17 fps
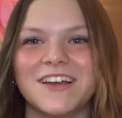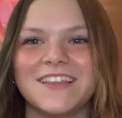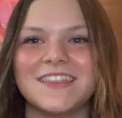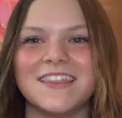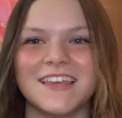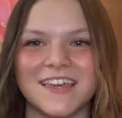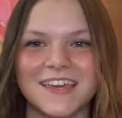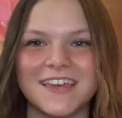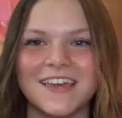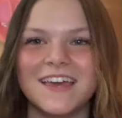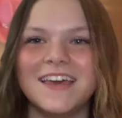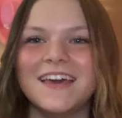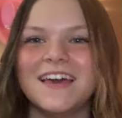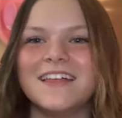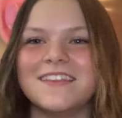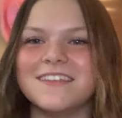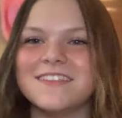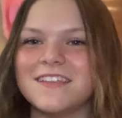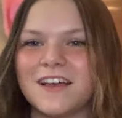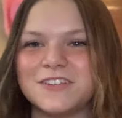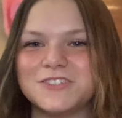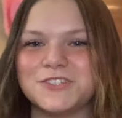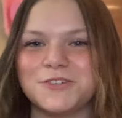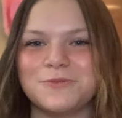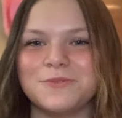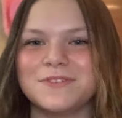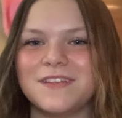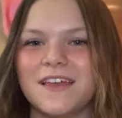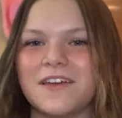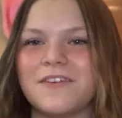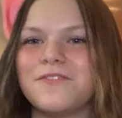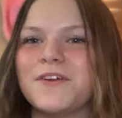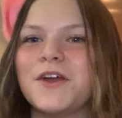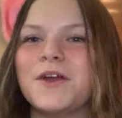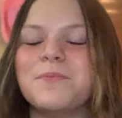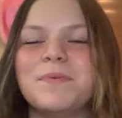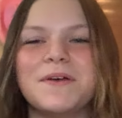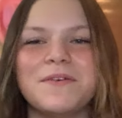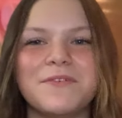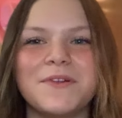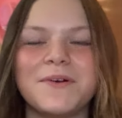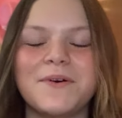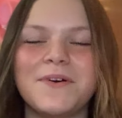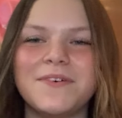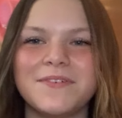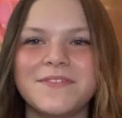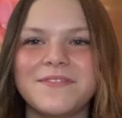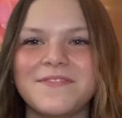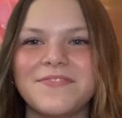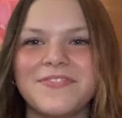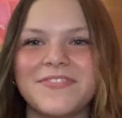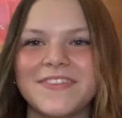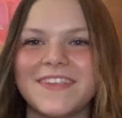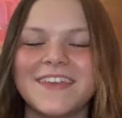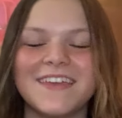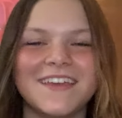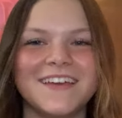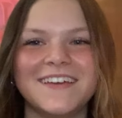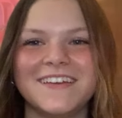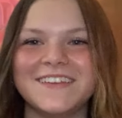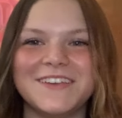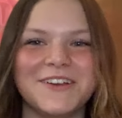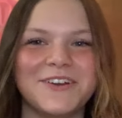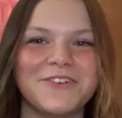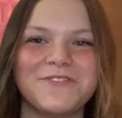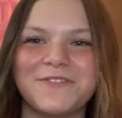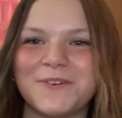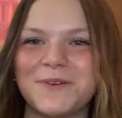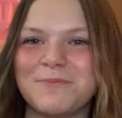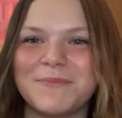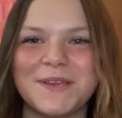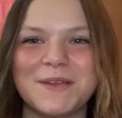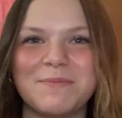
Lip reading: I think this last year was like a very pivotal year for me